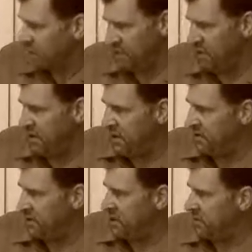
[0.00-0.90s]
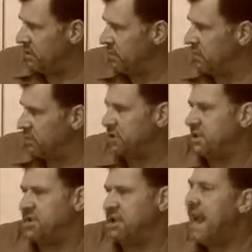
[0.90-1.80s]
Are there any, or
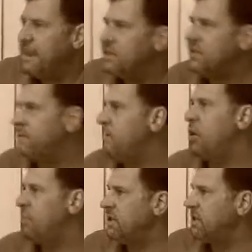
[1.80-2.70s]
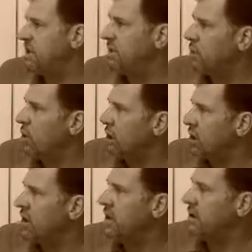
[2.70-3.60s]
just types of moments that
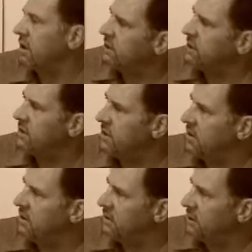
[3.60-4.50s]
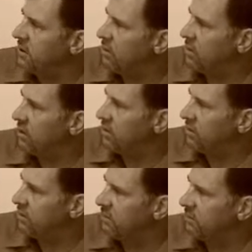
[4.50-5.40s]
really click with you? You know, when is,
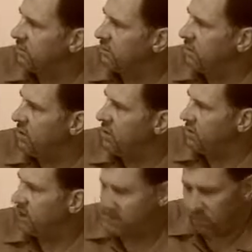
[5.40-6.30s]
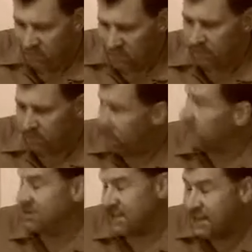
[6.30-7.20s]
when do you, like, really get
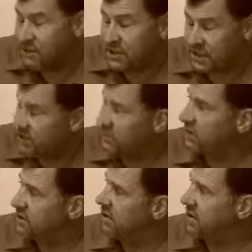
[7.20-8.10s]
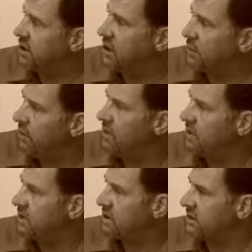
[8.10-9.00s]
rolling? Because I've seen you just go into
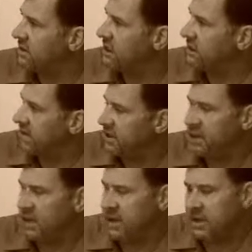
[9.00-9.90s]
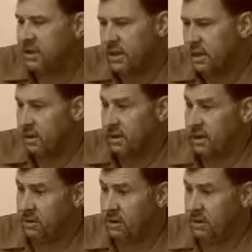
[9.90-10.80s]
this thing that uh,
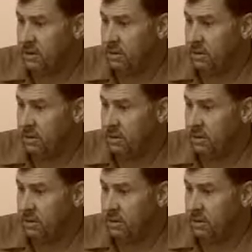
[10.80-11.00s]
I go,